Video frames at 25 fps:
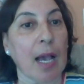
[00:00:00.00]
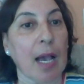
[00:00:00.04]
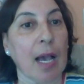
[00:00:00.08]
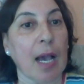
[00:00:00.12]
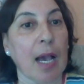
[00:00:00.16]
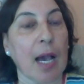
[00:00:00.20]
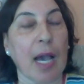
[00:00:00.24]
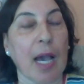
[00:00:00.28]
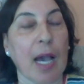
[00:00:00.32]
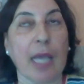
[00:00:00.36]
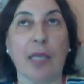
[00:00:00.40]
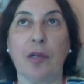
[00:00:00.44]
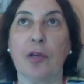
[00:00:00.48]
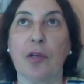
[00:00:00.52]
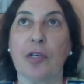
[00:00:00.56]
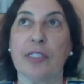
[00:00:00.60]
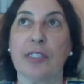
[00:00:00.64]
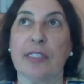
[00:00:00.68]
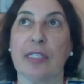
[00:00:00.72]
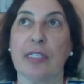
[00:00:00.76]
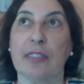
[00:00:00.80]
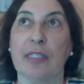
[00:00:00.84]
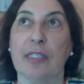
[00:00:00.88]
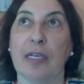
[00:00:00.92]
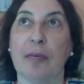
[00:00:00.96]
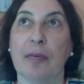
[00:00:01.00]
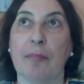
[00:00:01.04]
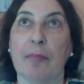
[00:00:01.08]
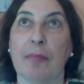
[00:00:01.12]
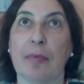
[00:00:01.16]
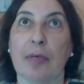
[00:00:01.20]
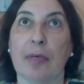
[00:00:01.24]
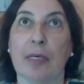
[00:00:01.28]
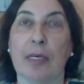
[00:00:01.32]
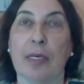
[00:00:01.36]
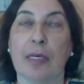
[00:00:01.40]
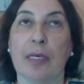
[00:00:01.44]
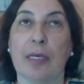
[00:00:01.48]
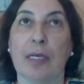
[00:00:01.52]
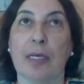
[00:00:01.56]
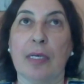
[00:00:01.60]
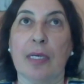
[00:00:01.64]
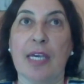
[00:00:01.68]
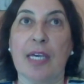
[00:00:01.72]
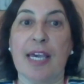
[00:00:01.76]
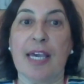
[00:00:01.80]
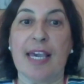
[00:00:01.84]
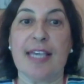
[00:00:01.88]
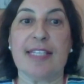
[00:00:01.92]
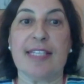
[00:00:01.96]
I looked at him.
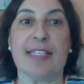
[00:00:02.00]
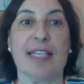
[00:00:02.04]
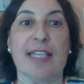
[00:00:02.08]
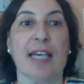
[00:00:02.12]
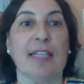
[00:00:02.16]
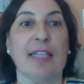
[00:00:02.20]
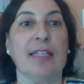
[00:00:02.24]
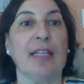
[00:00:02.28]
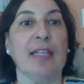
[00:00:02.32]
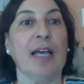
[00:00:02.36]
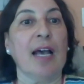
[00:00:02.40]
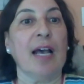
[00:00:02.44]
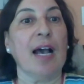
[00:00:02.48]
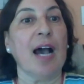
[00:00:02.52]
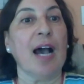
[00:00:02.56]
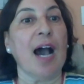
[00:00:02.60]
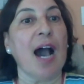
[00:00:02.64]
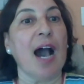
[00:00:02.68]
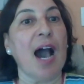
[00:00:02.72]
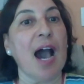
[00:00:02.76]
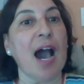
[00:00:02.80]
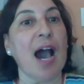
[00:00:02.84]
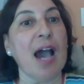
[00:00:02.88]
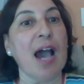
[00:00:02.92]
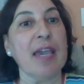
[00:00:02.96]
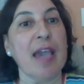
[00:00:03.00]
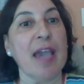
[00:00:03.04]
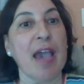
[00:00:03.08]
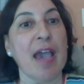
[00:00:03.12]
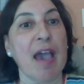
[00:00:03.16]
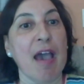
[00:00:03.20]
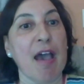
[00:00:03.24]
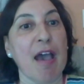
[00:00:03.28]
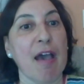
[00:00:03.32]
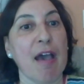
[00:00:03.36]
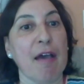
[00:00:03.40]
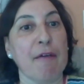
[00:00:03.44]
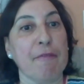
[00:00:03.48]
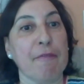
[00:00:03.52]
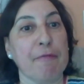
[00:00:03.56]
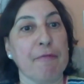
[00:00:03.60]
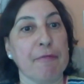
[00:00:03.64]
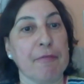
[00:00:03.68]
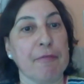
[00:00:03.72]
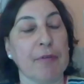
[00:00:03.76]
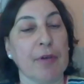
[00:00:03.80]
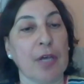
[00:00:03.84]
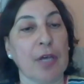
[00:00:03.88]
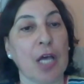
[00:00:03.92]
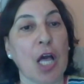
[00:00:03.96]
He said, I
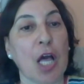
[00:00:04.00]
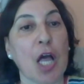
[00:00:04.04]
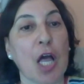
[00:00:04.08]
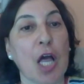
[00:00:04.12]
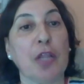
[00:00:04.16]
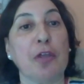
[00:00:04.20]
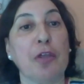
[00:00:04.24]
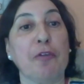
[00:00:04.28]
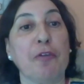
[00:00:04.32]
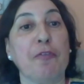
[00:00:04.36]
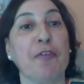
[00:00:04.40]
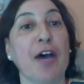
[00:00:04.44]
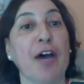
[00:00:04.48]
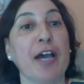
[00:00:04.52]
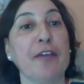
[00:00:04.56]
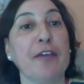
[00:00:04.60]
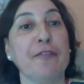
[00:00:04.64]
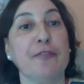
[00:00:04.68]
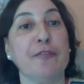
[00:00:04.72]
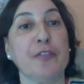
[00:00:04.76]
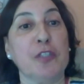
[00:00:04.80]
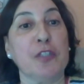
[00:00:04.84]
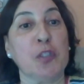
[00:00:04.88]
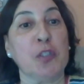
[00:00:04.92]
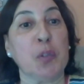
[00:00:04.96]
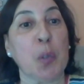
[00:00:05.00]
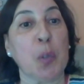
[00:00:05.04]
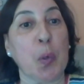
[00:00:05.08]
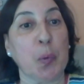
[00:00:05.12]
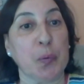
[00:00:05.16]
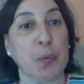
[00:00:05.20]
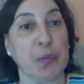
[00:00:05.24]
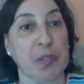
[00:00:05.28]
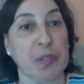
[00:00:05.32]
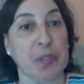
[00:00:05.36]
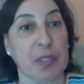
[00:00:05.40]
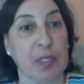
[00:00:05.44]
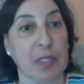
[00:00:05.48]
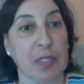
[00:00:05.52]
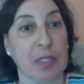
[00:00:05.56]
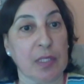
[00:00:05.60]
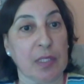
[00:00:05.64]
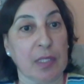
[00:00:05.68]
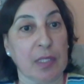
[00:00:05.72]
have the 5 stones